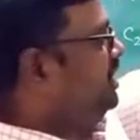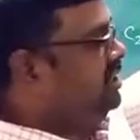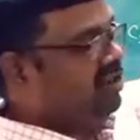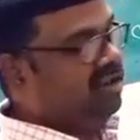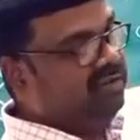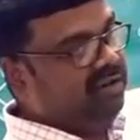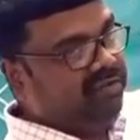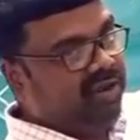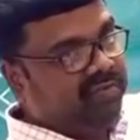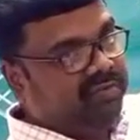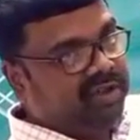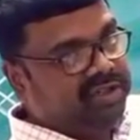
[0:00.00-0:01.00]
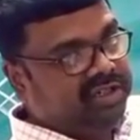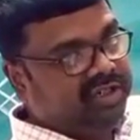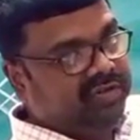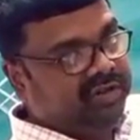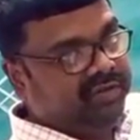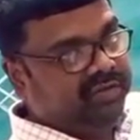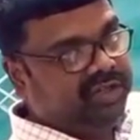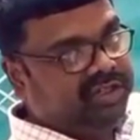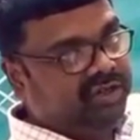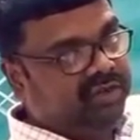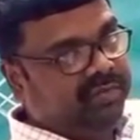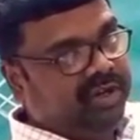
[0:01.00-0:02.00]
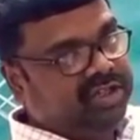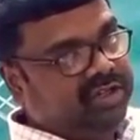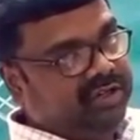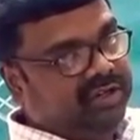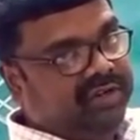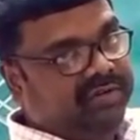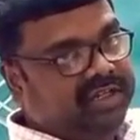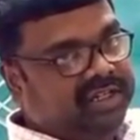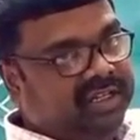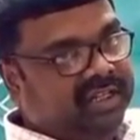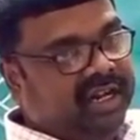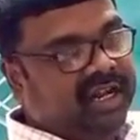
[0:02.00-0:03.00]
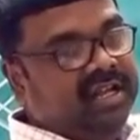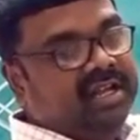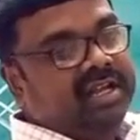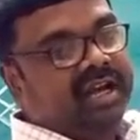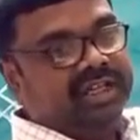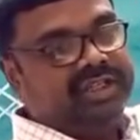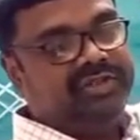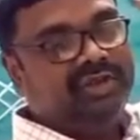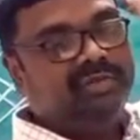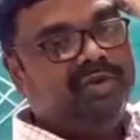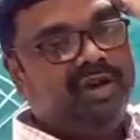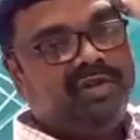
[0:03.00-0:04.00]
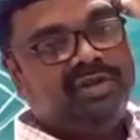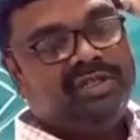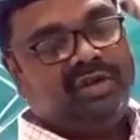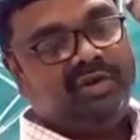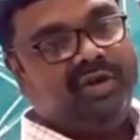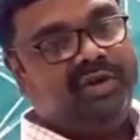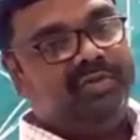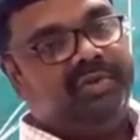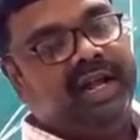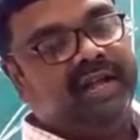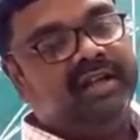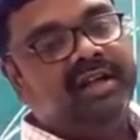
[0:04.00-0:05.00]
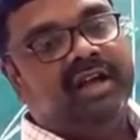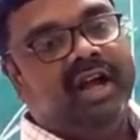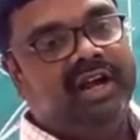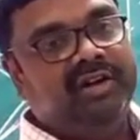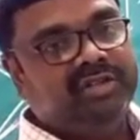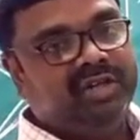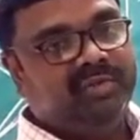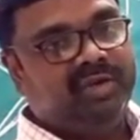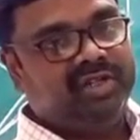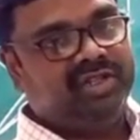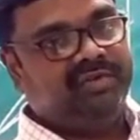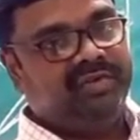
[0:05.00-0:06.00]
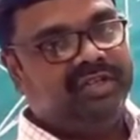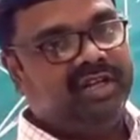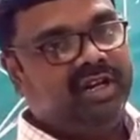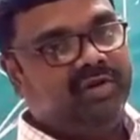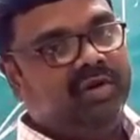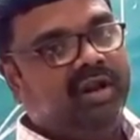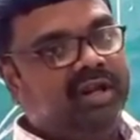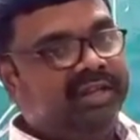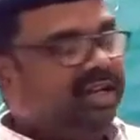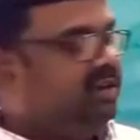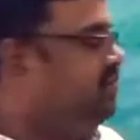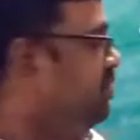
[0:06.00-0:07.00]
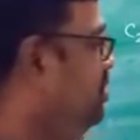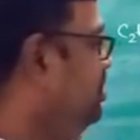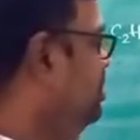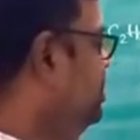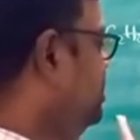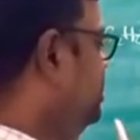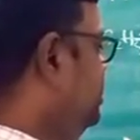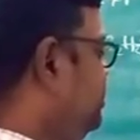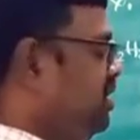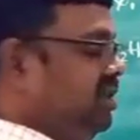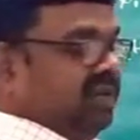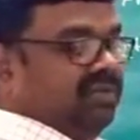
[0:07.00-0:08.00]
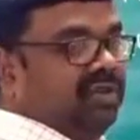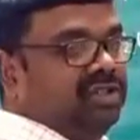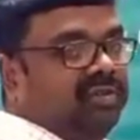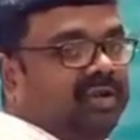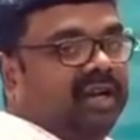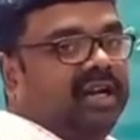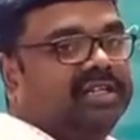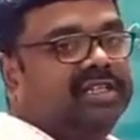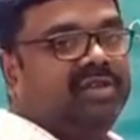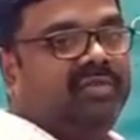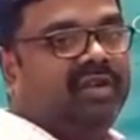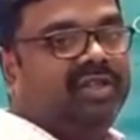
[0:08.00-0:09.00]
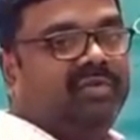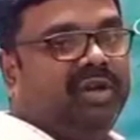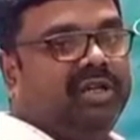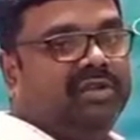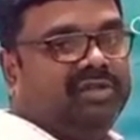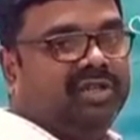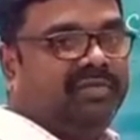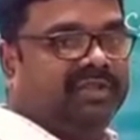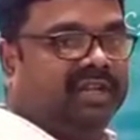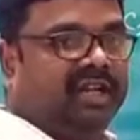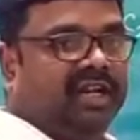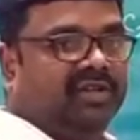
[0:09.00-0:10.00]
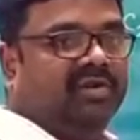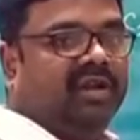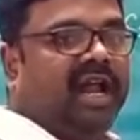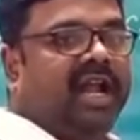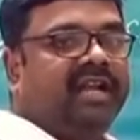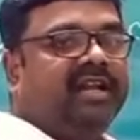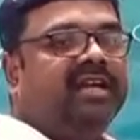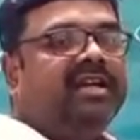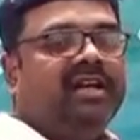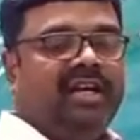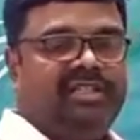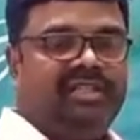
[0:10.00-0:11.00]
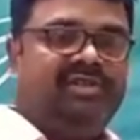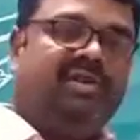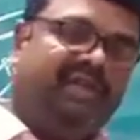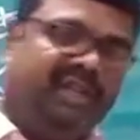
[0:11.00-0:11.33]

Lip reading: and ethanol will show positive deviation andre acetone molecules are going to break hydrogen bonds of ethyl alcohol, and therefore the force of attractions among the molecules of ethyl alcohol and acetone